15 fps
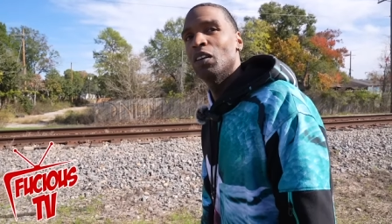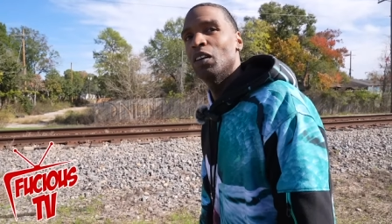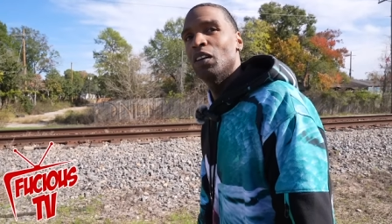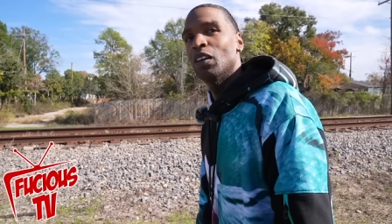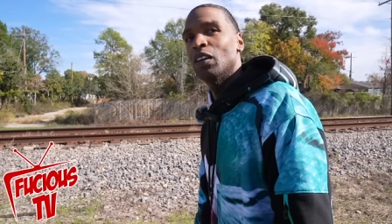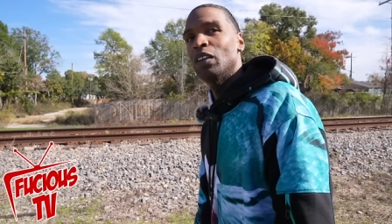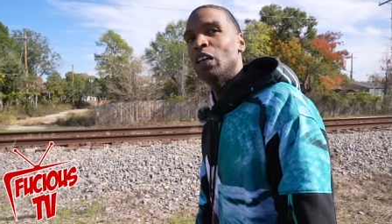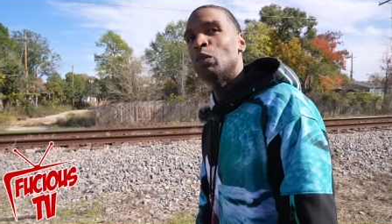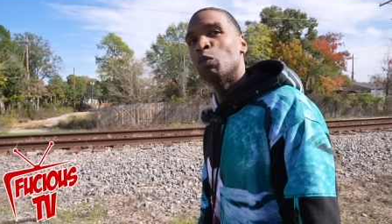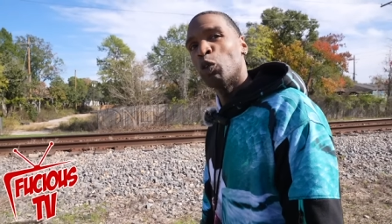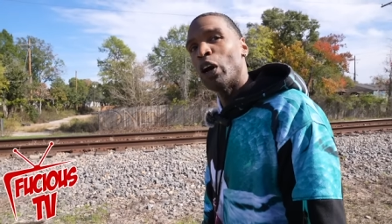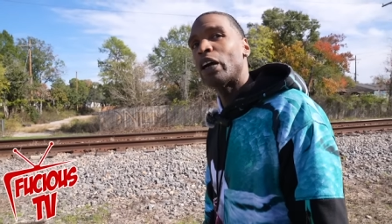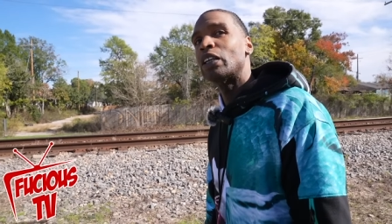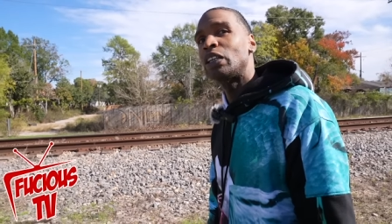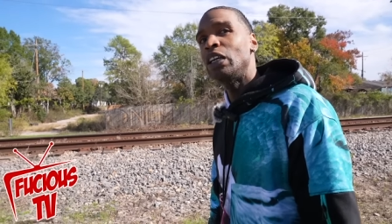Yeah. Them
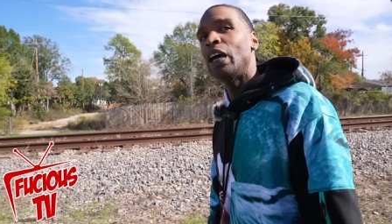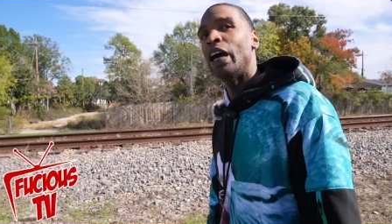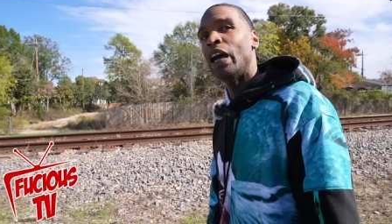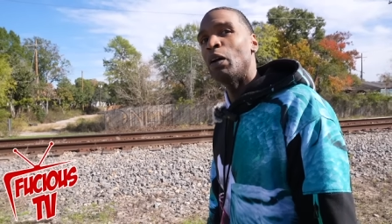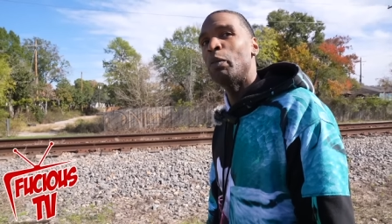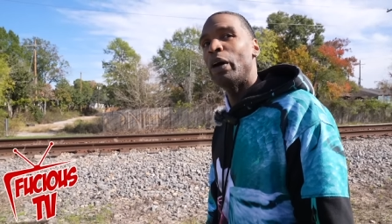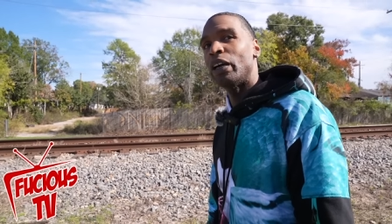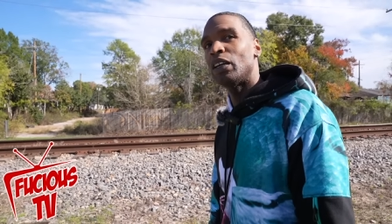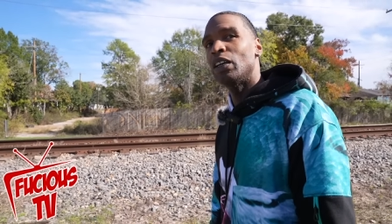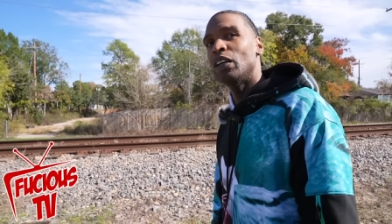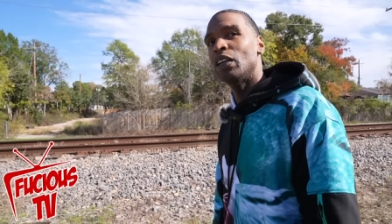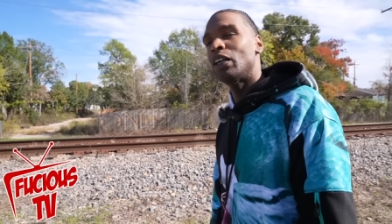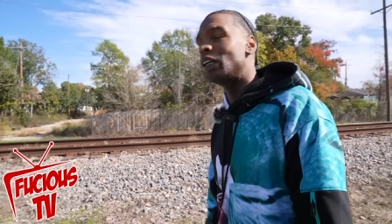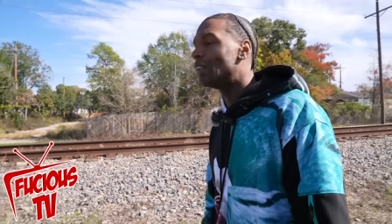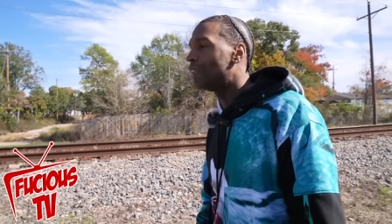records he had back
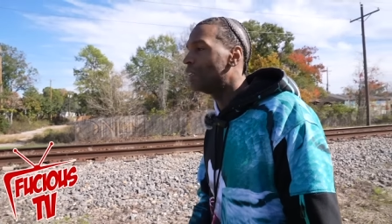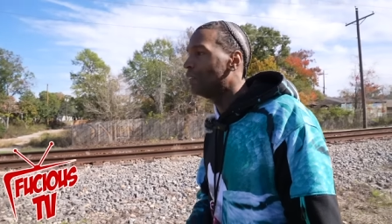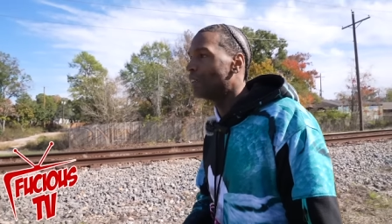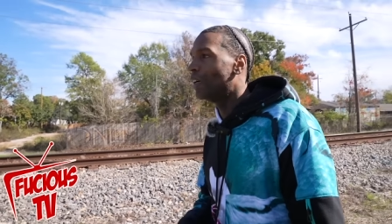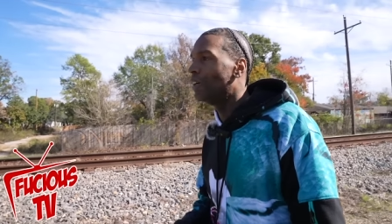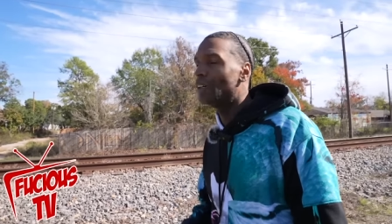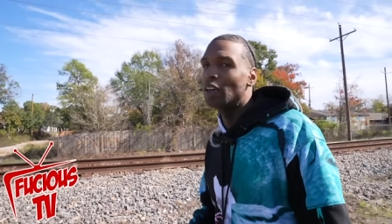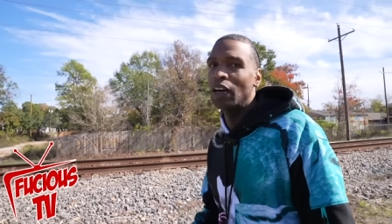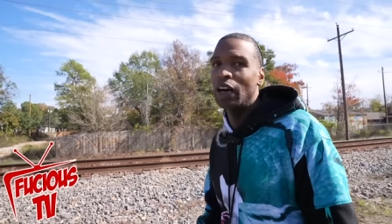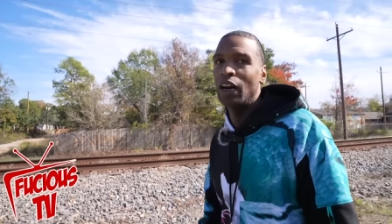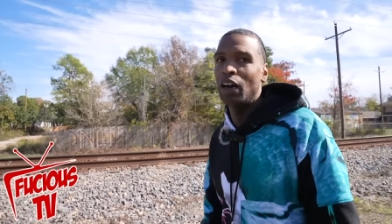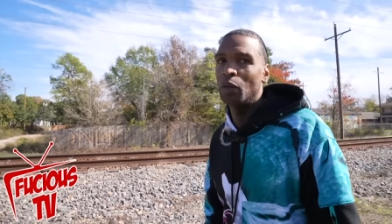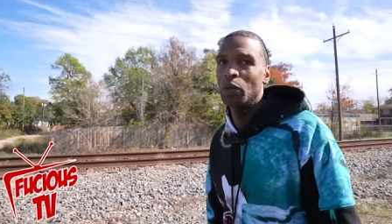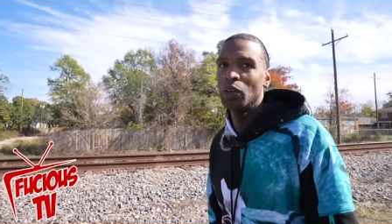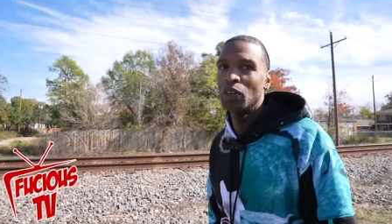then, that shit was undeniable.